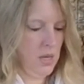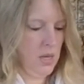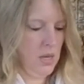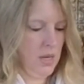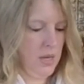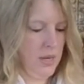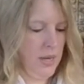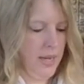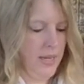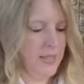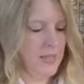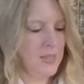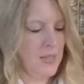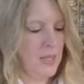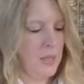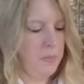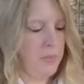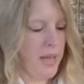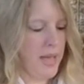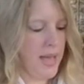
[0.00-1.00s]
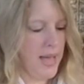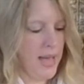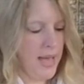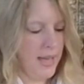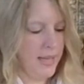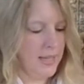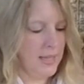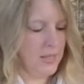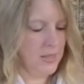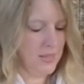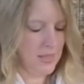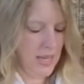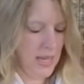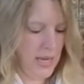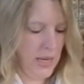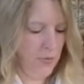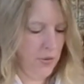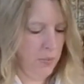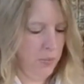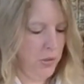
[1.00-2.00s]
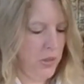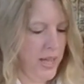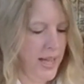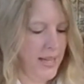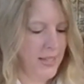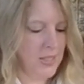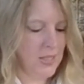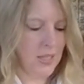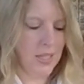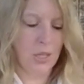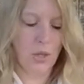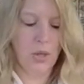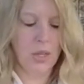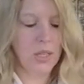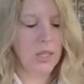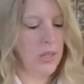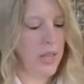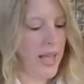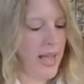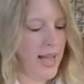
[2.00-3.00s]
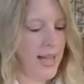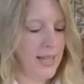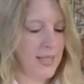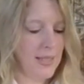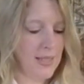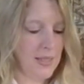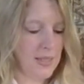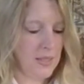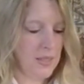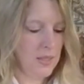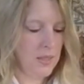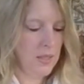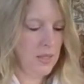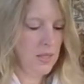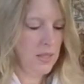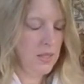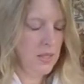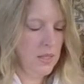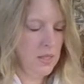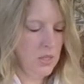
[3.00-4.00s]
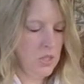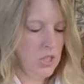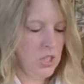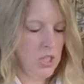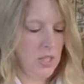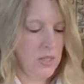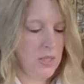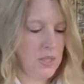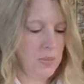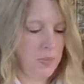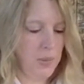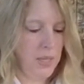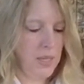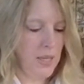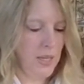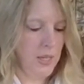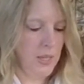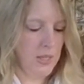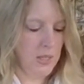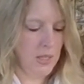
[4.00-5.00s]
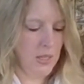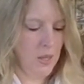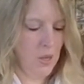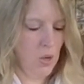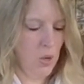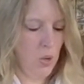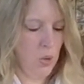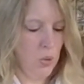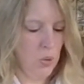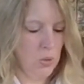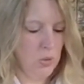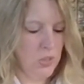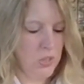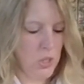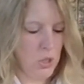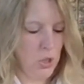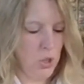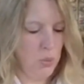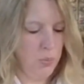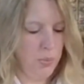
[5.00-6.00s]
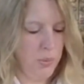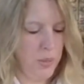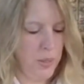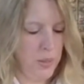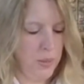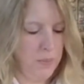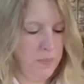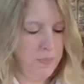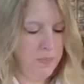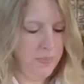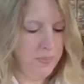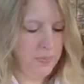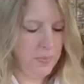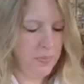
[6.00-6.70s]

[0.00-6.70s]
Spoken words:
an icing bag inside of a plastic or a glass, just because it holds open